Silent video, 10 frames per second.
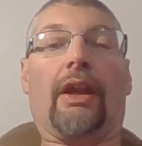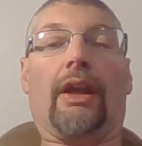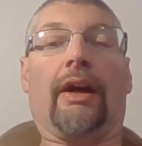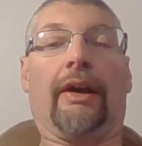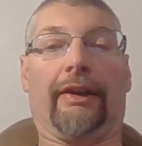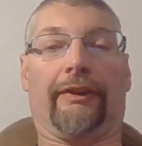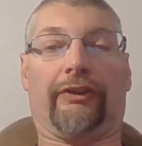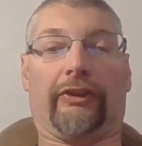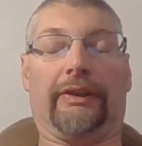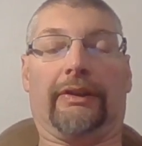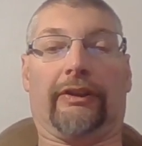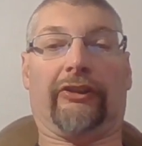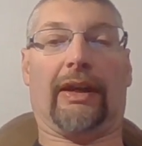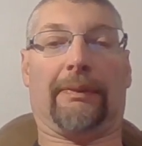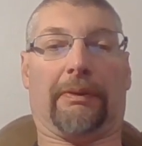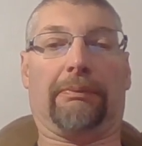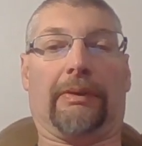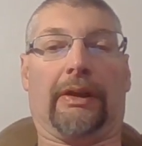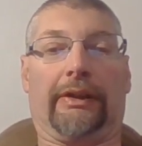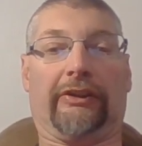I have seen this happen
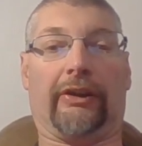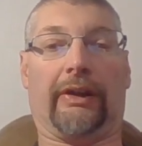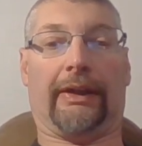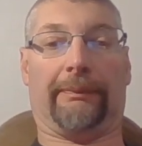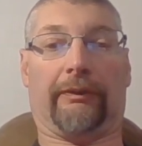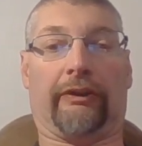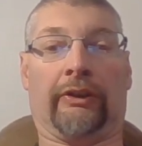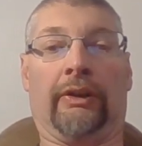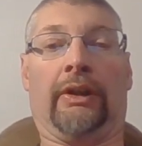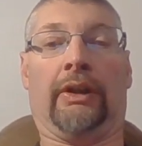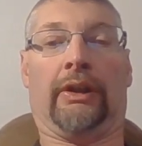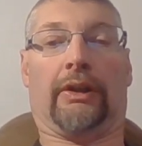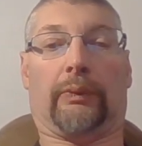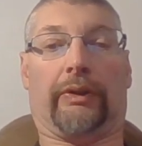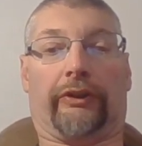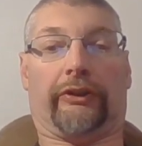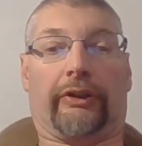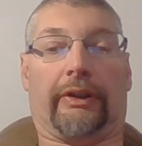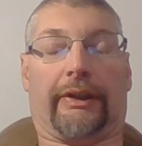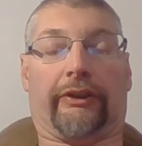many times with
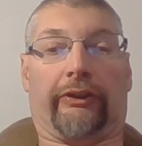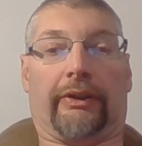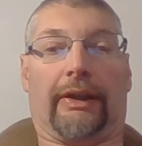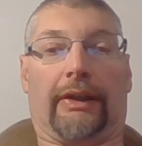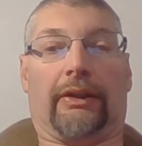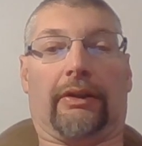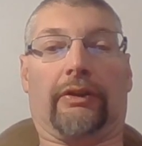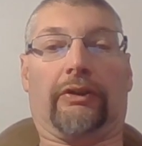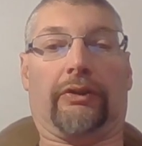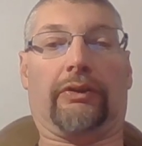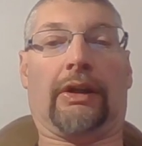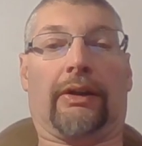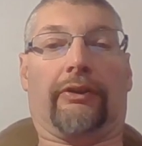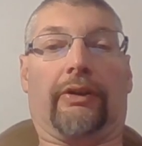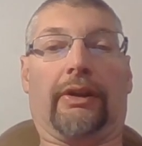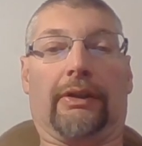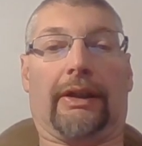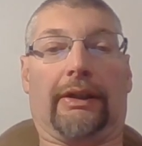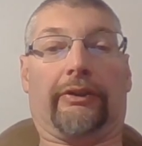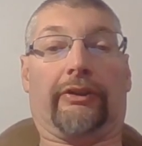trucks that do not
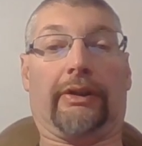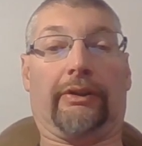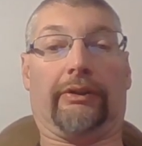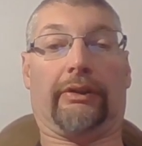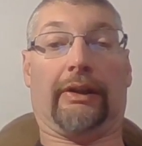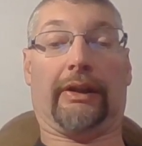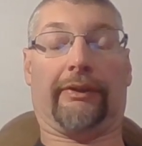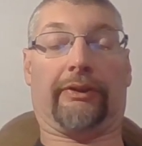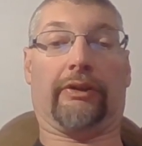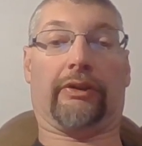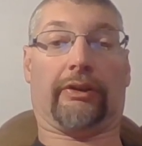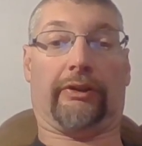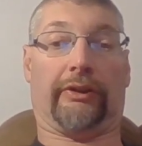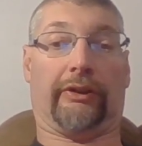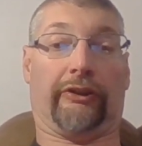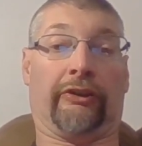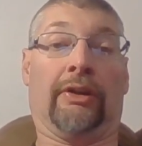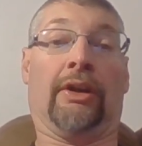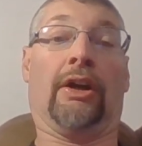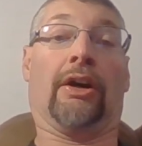realize they do not have underclearance.
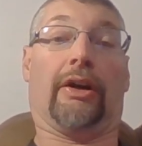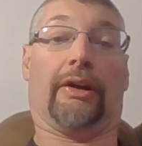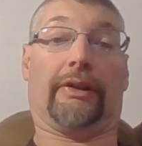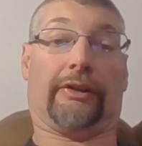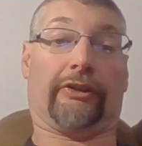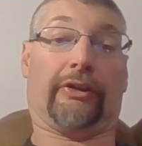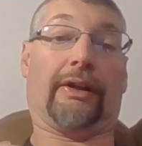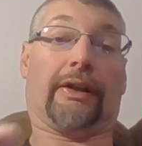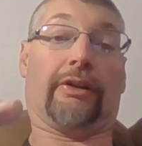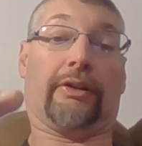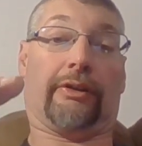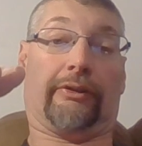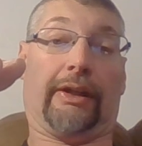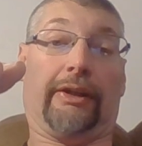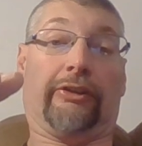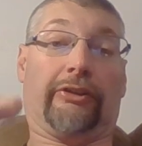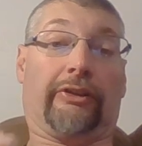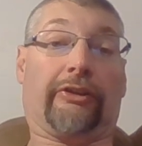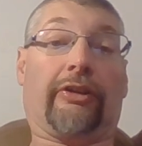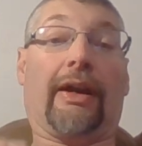On a raised
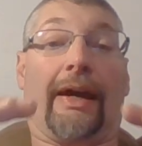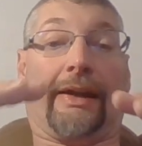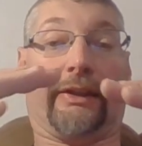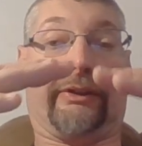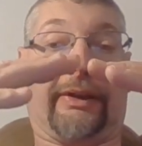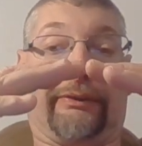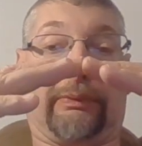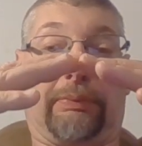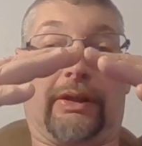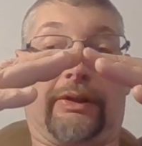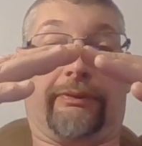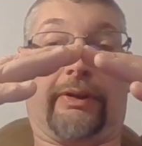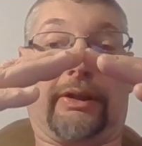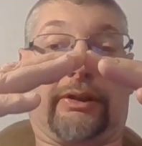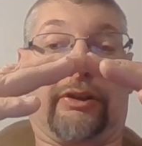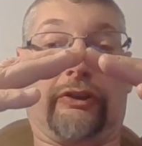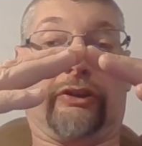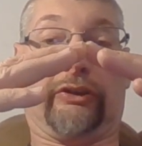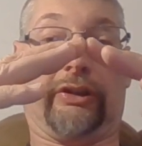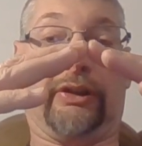track, you have to pay very close
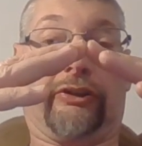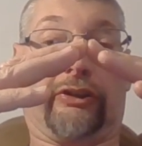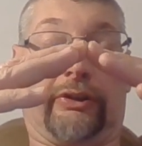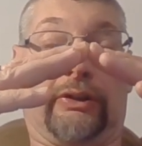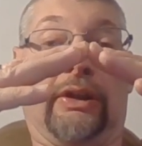attention